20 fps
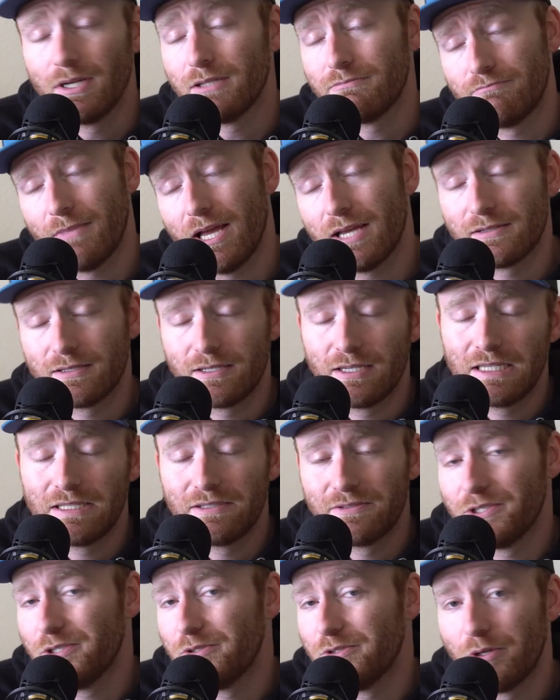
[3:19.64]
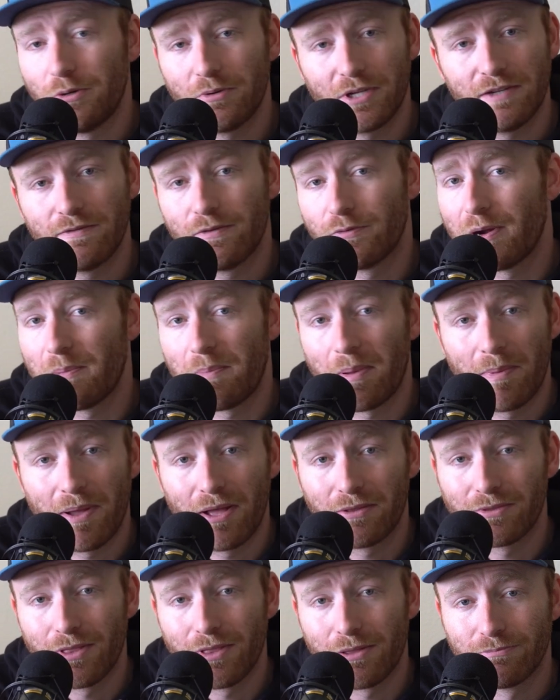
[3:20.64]
But as it is, you don't give a rip
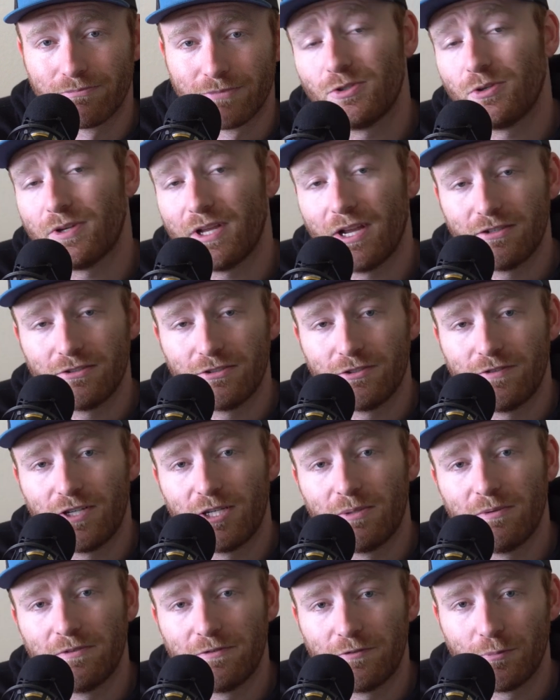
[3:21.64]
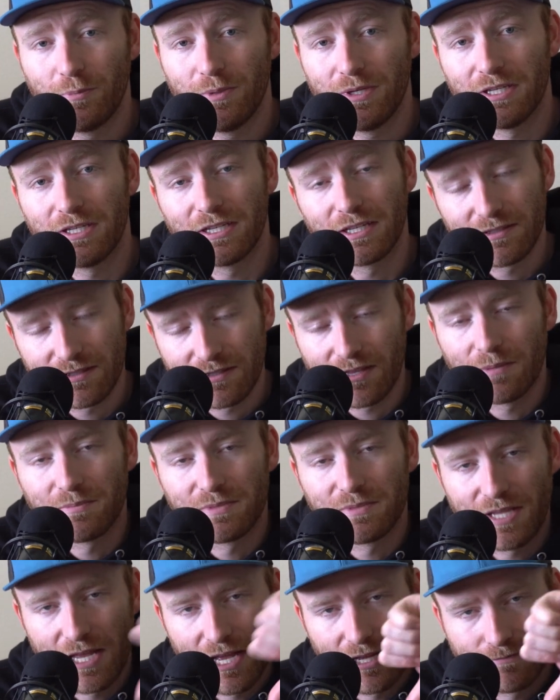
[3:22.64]
about them. So character development for me gets a
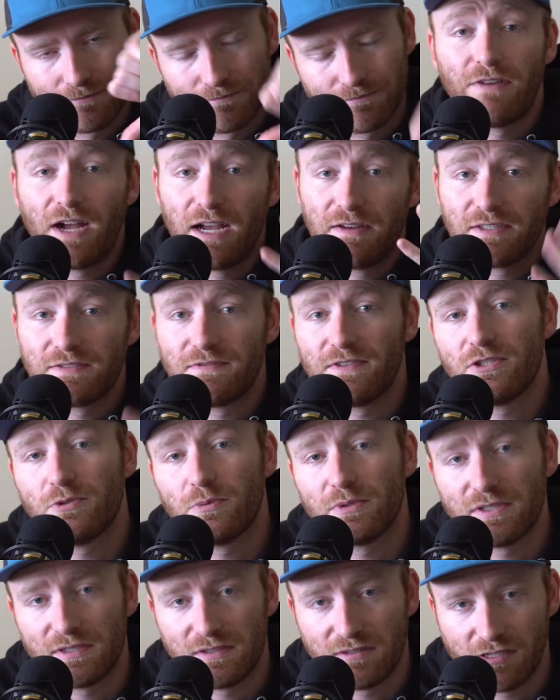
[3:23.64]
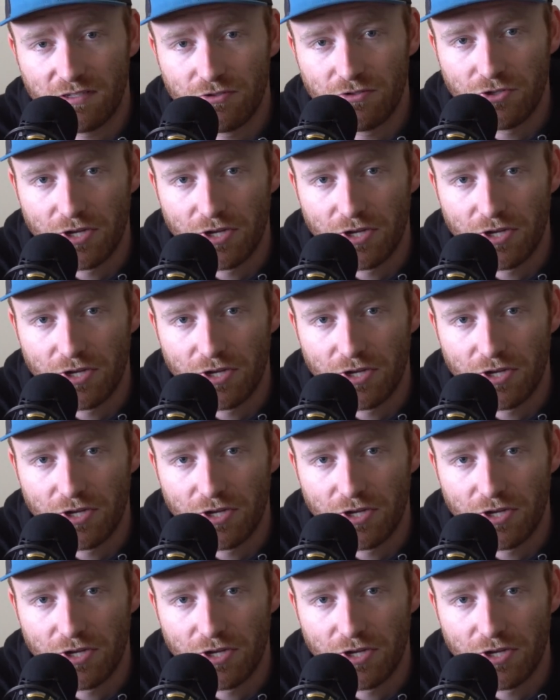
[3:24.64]
thumbs down. 5 is visuals and